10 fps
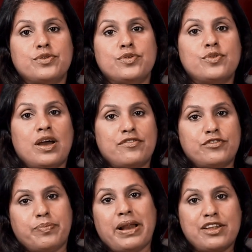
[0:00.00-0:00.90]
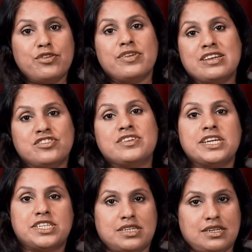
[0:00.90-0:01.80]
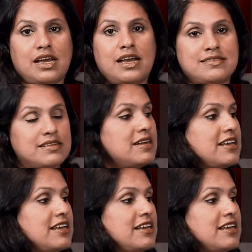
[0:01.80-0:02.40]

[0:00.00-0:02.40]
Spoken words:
you have to plan your education as